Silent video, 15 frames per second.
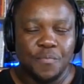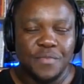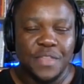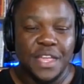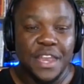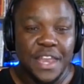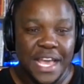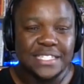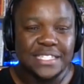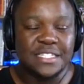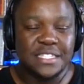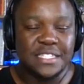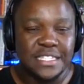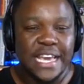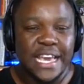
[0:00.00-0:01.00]
the
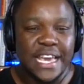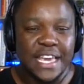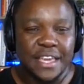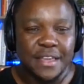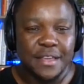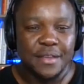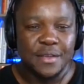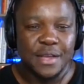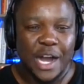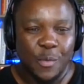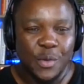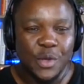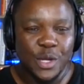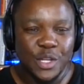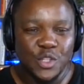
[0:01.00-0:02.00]
next day, are
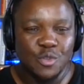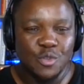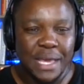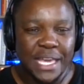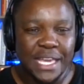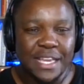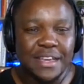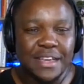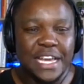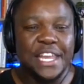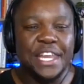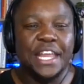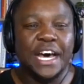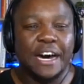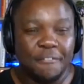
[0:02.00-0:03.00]
we going to make
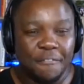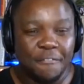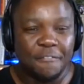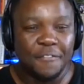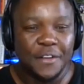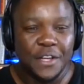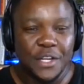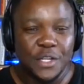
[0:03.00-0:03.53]
enough